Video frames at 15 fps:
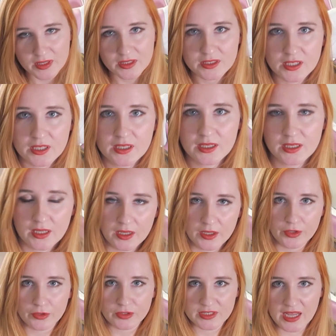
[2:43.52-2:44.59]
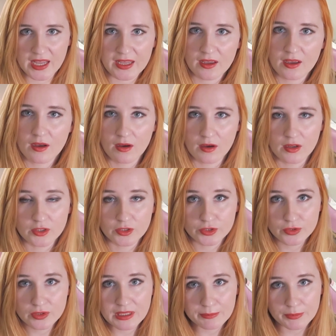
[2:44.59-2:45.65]
built your deck on
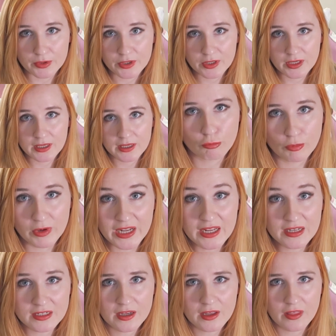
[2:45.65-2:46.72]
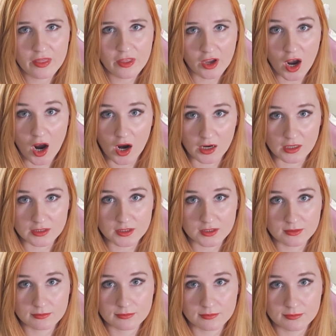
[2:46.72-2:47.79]
Dueling Book, read the cards.